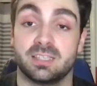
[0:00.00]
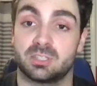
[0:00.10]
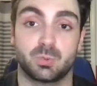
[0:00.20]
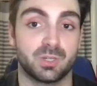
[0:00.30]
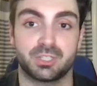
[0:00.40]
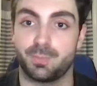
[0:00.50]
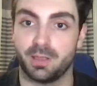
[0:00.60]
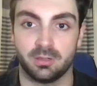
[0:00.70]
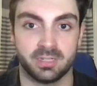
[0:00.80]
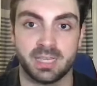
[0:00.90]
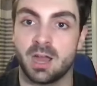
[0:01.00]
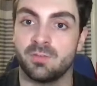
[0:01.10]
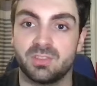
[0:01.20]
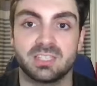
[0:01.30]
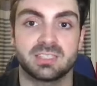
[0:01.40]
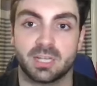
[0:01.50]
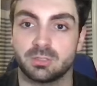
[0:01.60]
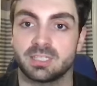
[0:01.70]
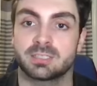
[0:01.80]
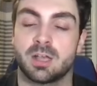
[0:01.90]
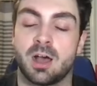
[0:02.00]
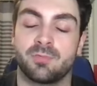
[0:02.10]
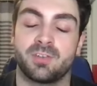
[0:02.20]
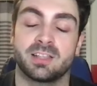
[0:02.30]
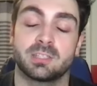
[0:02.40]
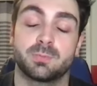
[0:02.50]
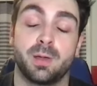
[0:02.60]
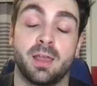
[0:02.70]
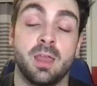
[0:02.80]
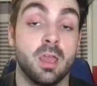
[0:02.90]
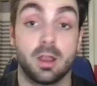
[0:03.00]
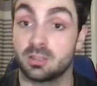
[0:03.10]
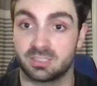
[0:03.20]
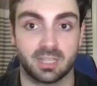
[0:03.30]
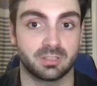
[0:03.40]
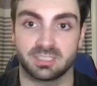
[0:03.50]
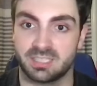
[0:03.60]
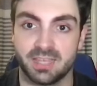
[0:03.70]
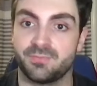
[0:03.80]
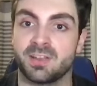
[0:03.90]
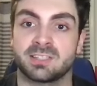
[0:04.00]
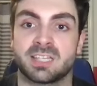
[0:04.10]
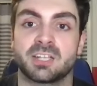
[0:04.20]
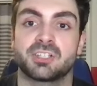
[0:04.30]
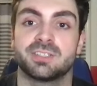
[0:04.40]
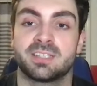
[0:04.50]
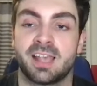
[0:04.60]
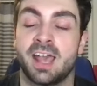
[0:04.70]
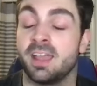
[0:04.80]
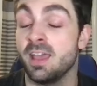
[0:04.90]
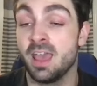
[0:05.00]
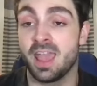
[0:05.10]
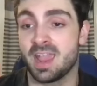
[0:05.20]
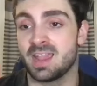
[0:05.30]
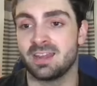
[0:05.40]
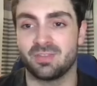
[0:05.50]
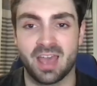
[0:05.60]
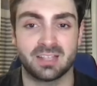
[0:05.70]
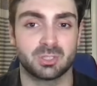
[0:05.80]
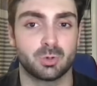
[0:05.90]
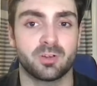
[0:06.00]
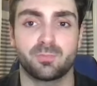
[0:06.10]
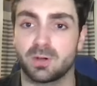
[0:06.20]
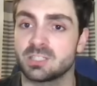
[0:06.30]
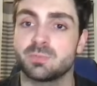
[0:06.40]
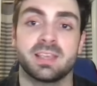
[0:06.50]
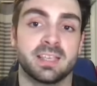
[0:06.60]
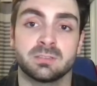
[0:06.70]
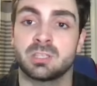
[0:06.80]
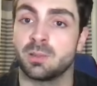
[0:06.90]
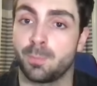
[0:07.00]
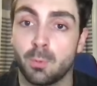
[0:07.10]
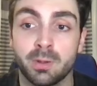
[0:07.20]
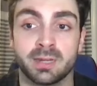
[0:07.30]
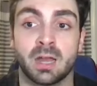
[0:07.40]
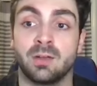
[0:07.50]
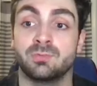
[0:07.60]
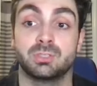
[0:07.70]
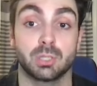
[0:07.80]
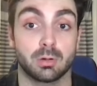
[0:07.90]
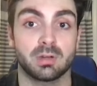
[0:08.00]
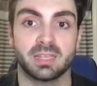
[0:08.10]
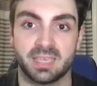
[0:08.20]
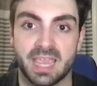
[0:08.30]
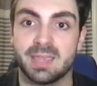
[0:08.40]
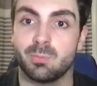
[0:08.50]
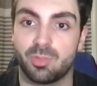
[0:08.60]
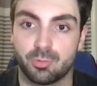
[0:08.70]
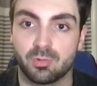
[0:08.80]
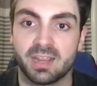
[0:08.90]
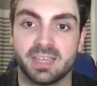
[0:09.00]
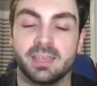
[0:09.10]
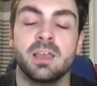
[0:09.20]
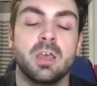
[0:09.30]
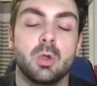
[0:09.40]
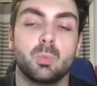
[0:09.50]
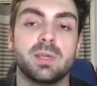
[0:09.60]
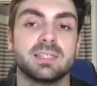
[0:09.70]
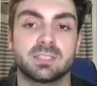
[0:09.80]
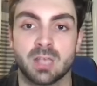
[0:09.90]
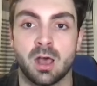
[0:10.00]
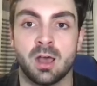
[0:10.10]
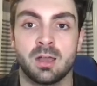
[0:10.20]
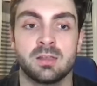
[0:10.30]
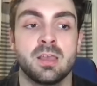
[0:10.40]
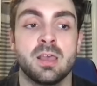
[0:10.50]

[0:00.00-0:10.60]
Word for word: switchability of this Celtics offense, but or the Celtics defense, I should say. And that sort of brings me into the point of during game three, we saw